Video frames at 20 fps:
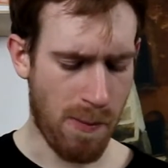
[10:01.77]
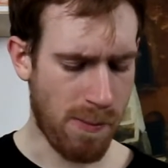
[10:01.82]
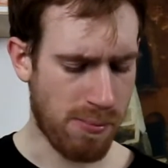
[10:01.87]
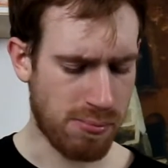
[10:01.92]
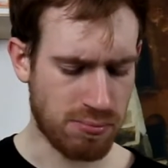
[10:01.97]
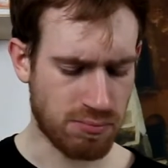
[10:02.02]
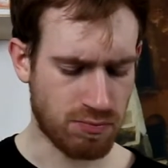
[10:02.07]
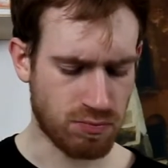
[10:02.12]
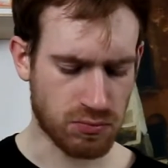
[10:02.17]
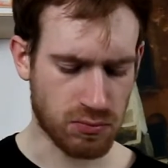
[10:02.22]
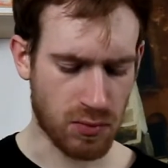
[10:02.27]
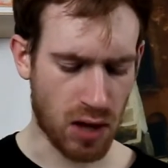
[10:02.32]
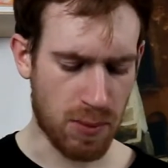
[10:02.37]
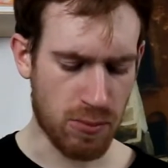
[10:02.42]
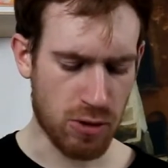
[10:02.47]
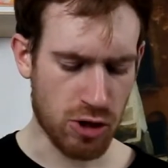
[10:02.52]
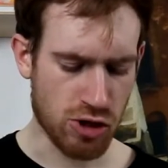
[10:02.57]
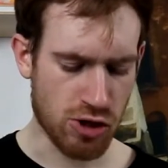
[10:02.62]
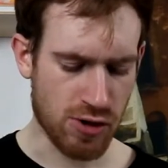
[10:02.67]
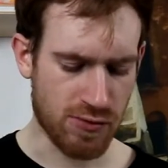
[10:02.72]
I'm
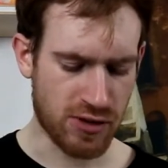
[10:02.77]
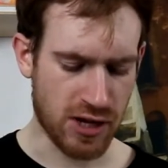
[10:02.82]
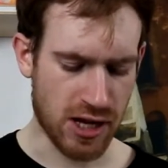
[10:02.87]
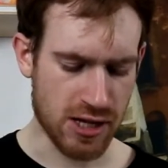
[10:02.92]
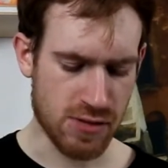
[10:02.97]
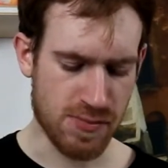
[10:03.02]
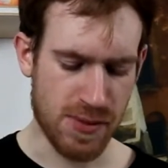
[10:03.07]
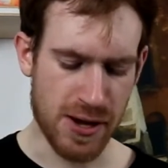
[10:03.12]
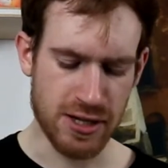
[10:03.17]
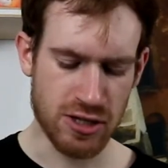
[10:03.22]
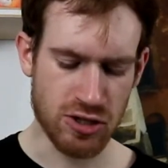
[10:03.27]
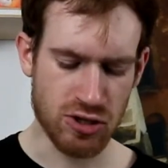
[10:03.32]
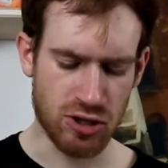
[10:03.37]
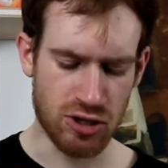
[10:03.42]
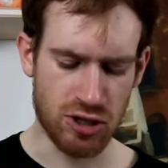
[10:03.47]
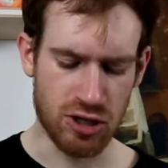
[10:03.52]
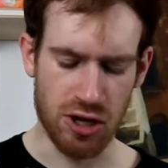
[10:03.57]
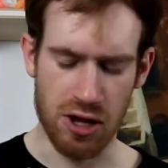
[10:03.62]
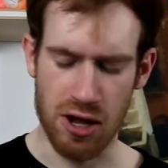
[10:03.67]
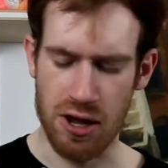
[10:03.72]
not sure if that's based
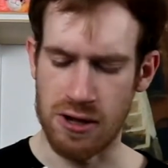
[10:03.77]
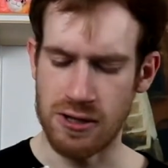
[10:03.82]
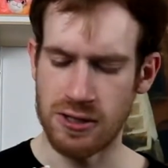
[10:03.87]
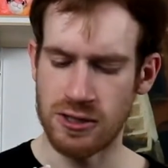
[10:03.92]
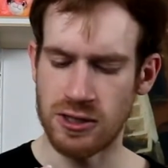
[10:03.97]
on the